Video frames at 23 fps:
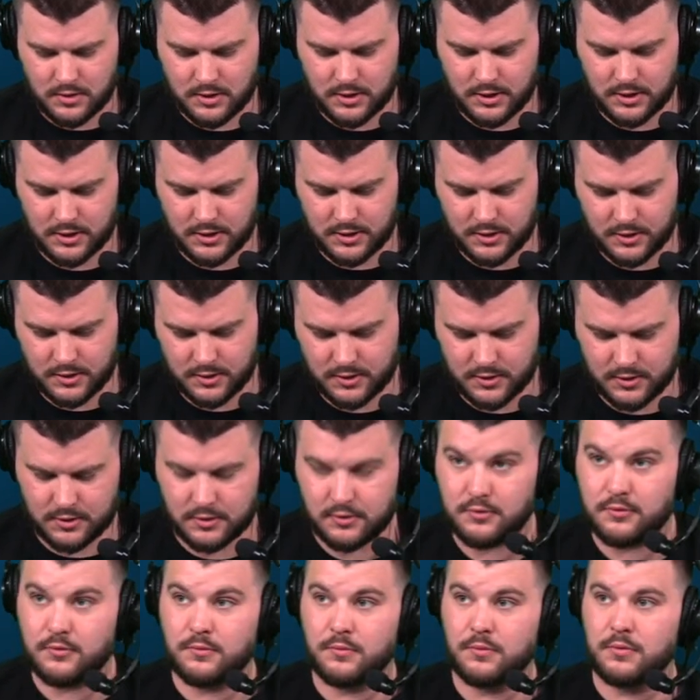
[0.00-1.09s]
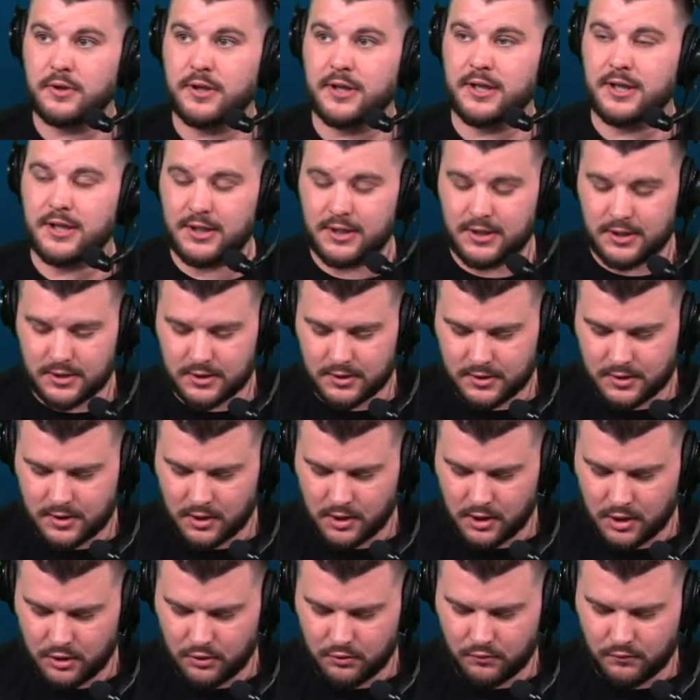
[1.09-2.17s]
Here we
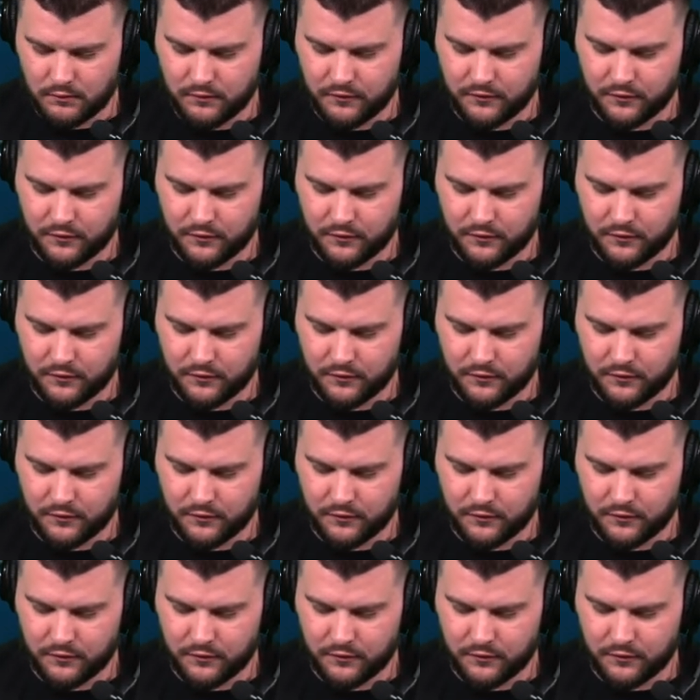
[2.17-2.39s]
go.